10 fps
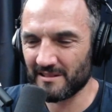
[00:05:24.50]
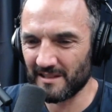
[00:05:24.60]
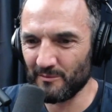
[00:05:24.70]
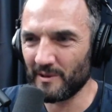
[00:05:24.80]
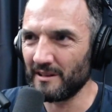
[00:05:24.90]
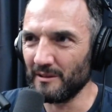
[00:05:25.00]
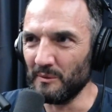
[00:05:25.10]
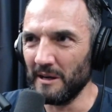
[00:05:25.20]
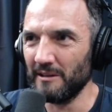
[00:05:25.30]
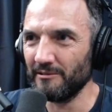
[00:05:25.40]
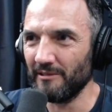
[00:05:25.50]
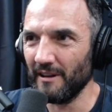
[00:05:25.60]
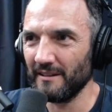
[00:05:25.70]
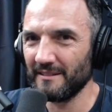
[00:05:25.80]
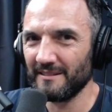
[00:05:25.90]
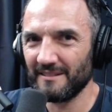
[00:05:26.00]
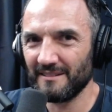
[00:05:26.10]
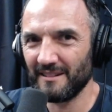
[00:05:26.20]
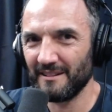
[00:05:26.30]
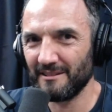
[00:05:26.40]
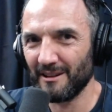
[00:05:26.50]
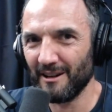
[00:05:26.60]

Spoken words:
seen one in the wild, right? There you go.